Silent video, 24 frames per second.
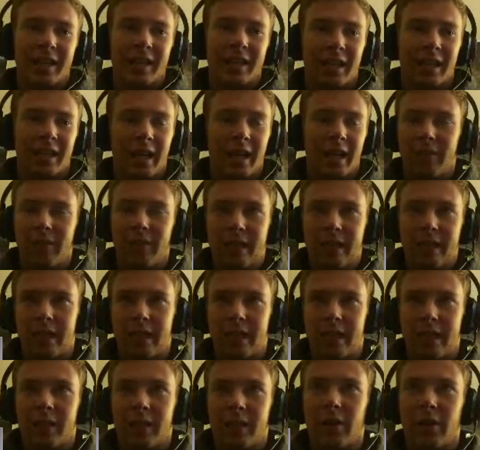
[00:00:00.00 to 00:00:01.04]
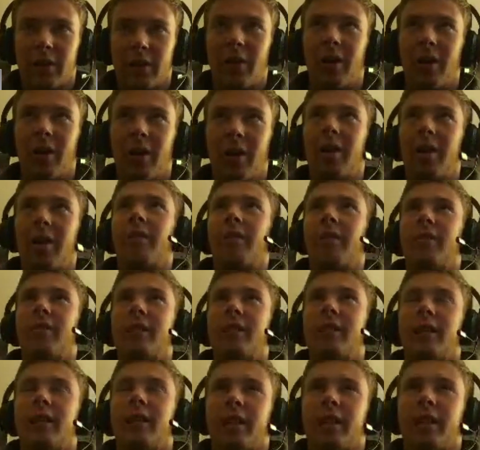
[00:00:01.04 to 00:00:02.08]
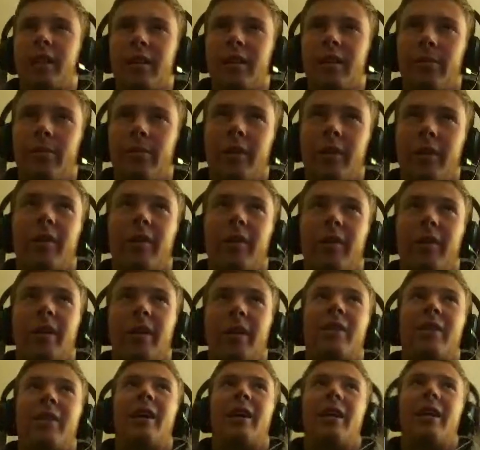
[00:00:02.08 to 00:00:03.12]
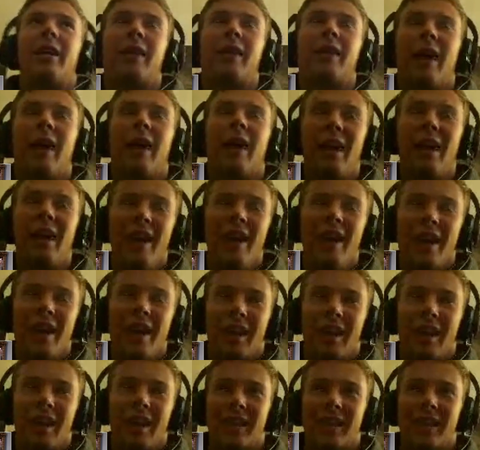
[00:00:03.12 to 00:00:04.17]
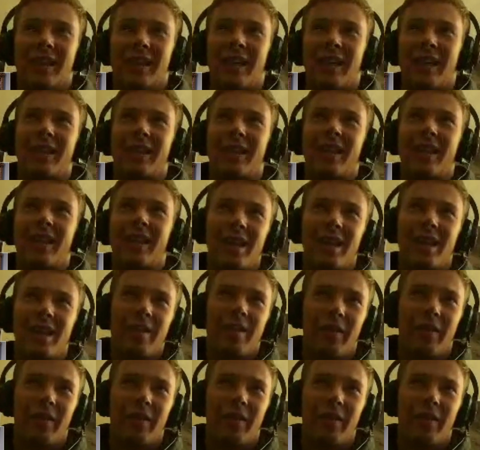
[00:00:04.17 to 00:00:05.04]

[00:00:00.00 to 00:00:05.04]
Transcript: So like that was just so hard where it was like to the point where like, okay, that sucked.